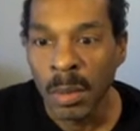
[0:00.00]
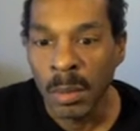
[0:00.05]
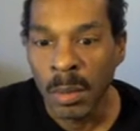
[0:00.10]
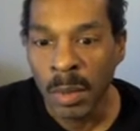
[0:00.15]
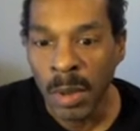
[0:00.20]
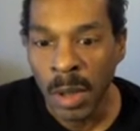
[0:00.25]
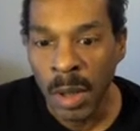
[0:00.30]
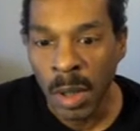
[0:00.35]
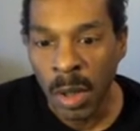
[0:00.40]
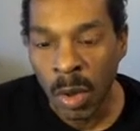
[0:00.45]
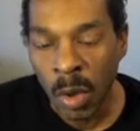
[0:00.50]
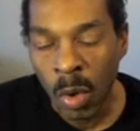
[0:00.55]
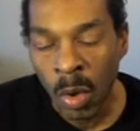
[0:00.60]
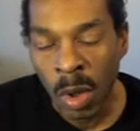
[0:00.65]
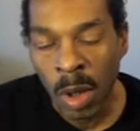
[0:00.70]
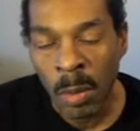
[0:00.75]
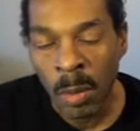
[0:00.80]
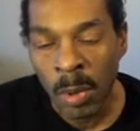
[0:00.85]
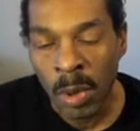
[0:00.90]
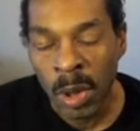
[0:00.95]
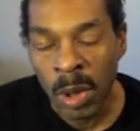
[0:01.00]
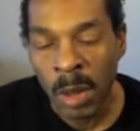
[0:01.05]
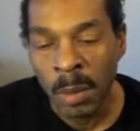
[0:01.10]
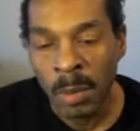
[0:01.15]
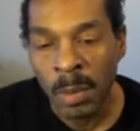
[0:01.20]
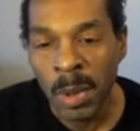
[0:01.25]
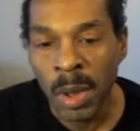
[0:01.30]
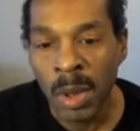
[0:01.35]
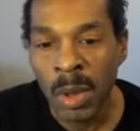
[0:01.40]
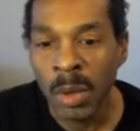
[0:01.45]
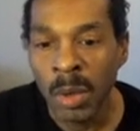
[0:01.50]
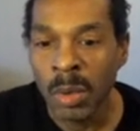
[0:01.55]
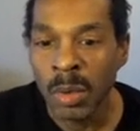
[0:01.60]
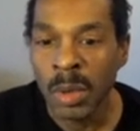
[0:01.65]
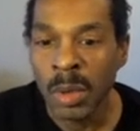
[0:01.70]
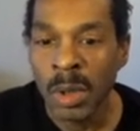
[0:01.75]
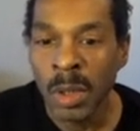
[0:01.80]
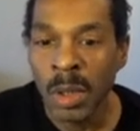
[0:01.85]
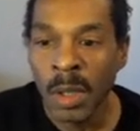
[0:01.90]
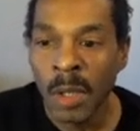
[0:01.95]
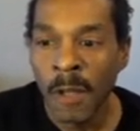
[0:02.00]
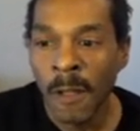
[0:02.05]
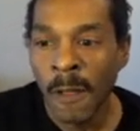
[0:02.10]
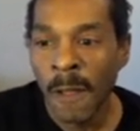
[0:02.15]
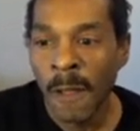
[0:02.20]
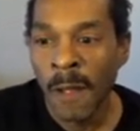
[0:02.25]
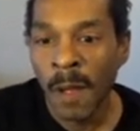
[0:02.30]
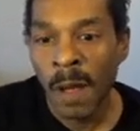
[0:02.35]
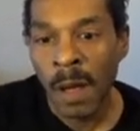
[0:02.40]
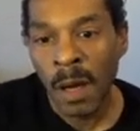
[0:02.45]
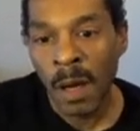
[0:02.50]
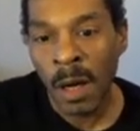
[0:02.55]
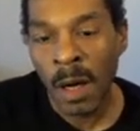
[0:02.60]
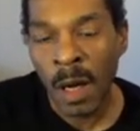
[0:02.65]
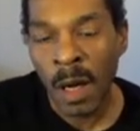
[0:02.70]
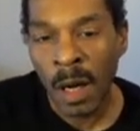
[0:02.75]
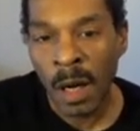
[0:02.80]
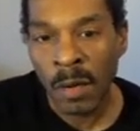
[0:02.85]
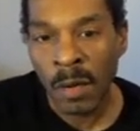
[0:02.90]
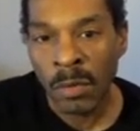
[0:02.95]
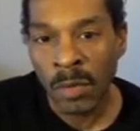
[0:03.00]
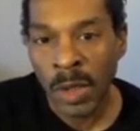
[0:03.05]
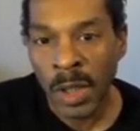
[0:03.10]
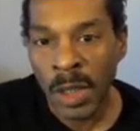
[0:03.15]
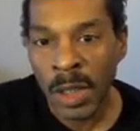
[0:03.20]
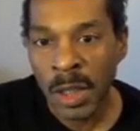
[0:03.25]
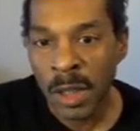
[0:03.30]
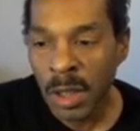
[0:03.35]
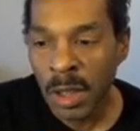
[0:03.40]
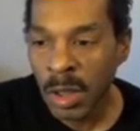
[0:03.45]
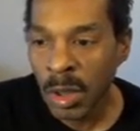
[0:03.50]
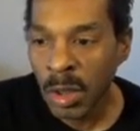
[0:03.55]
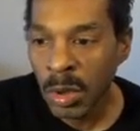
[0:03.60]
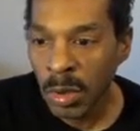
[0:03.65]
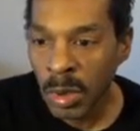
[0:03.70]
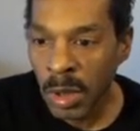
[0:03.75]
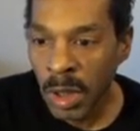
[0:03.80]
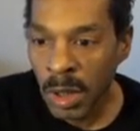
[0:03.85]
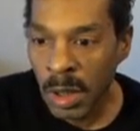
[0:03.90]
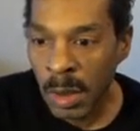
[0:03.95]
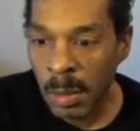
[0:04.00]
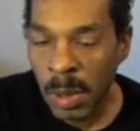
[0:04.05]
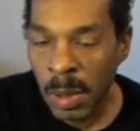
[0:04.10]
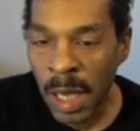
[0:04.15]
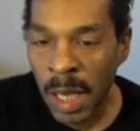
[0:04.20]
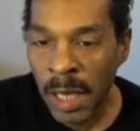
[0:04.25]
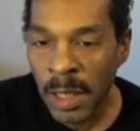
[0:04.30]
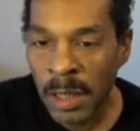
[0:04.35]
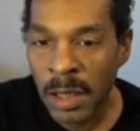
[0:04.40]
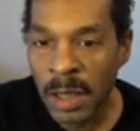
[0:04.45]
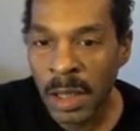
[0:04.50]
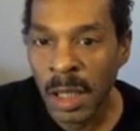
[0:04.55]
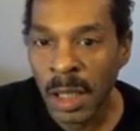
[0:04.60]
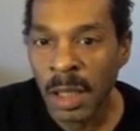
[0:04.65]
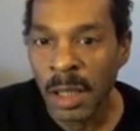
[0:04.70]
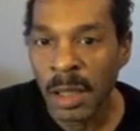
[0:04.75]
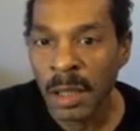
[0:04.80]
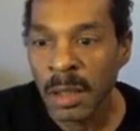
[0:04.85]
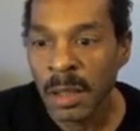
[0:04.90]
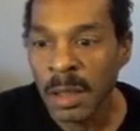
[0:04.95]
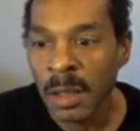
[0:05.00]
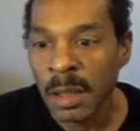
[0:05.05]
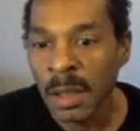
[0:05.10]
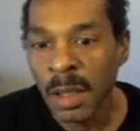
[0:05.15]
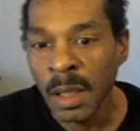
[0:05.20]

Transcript: get caught up on their bills, reinstitute their supply chains,